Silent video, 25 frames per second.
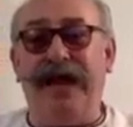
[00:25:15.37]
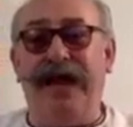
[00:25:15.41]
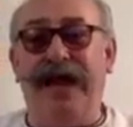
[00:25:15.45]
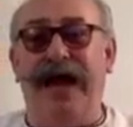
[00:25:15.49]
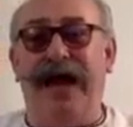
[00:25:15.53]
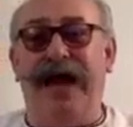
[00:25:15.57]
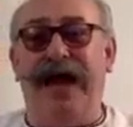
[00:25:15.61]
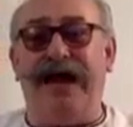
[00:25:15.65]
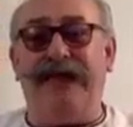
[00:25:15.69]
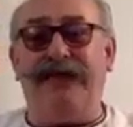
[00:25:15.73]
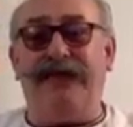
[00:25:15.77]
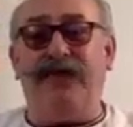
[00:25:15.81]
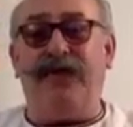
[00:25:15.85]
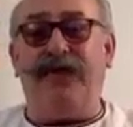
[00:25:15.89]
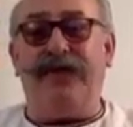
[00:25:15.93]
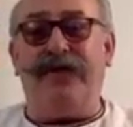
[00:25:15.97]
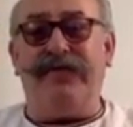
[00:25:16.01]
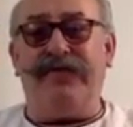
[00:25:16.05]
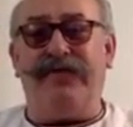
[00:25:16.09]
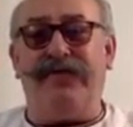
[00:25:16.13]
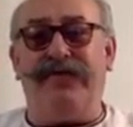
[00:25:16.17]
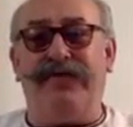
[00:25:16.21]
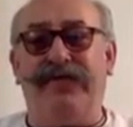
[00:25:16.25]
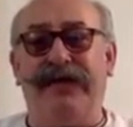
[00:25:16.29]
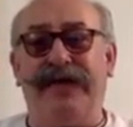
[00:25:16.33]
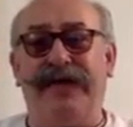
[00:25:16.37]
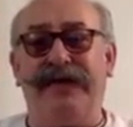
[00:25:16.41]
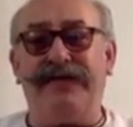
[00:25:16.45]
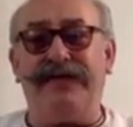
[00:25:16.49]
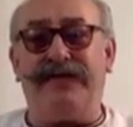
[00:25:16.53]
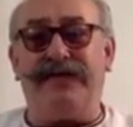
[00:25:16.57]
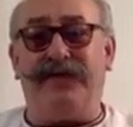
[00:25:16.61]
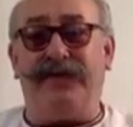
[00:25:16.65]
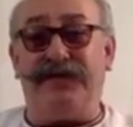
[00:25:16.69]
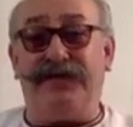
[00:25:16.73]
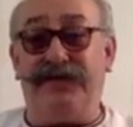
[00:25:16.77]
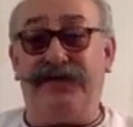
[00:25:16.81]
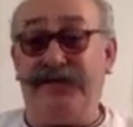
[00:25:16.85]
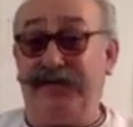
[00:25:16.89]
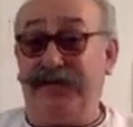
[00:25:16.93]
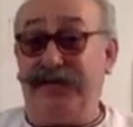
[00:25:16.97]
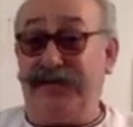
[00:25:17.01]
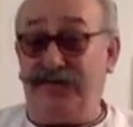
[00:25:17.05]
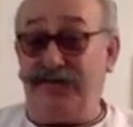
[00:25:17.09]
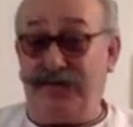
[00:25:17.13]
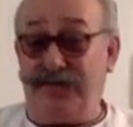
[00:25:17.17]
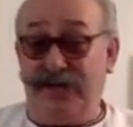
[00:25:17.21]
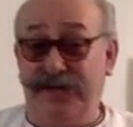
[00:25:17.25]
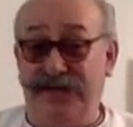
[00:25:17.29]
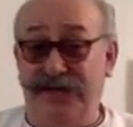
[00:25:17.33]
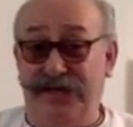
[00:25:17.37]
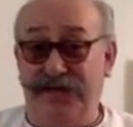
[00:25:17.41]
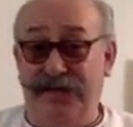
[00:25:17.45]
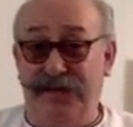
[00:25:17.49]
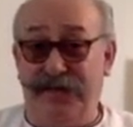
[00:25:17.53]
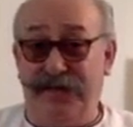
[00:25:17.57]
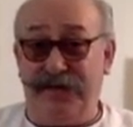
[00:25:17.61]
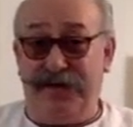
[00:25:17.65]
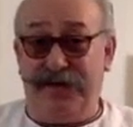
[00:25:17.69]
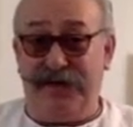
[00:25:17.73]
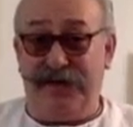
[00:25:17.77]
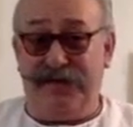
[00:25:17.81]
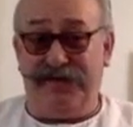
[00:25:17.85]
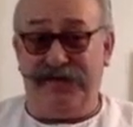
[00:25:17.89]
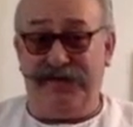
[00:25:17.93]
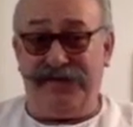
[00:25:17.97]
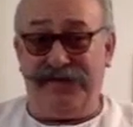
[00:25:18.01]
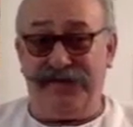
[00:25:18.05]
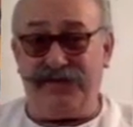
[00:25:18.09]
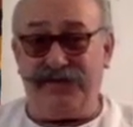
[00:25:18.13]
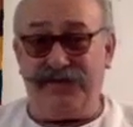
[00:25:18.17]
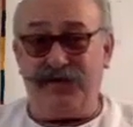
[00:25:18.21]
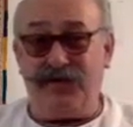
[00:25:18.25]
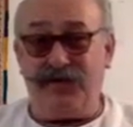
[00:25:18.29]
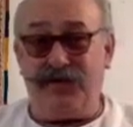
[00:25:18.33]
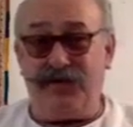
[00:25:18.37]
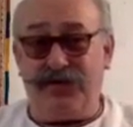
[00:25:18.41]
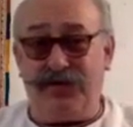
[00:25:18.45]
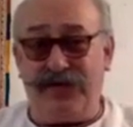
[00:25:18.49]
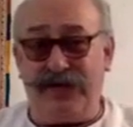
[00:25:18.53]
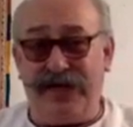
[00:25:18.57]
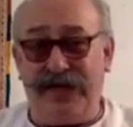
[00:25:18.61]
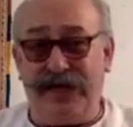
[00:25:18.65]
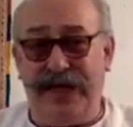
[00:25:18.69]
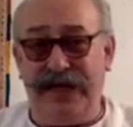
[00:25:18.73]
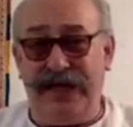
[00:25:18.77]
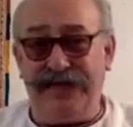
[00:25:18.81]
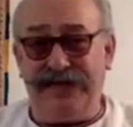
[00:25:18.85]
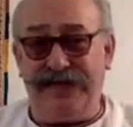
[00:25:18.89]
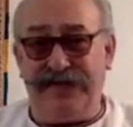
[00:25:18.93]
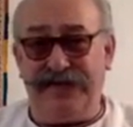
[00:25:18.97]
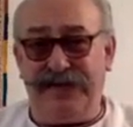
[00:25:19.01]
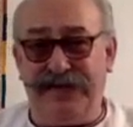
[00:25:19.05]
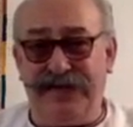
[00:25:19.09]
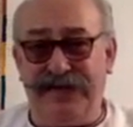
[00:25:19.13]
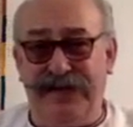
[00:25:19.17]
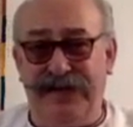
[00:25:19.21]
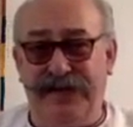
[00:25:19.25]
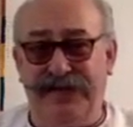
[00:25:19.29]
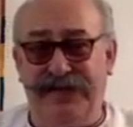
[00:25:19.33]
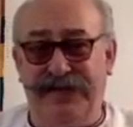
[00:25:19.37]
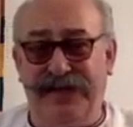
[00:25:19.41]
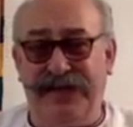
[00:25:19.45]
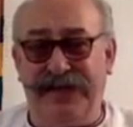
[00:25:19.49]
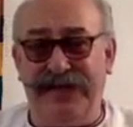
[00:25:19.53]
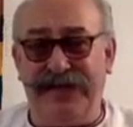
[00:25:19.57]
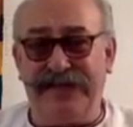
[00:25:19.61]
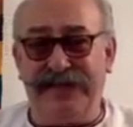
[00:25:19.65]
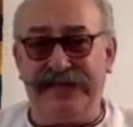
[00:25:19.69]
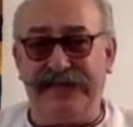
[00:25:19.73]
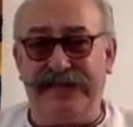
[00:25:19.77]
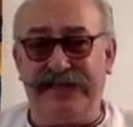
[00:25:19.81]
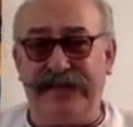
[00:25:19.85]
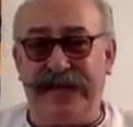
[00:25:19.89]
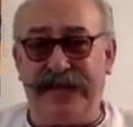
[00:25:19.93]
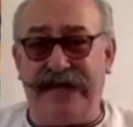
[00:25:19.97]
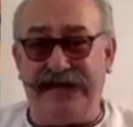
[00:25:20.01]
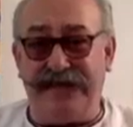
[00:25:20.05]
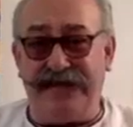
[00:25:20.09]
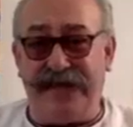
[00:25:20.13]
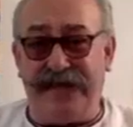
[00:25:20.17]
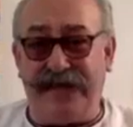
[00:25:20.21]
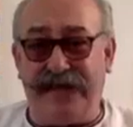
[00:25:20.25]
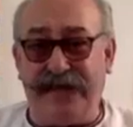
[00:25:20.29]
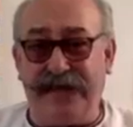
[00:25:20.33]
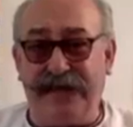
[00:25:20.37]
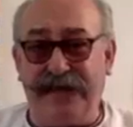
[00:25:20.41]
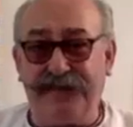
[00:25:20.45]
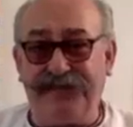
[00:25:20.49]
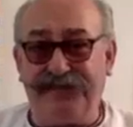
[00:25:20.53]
And one of the things which is interesting about this story is that nothing is static.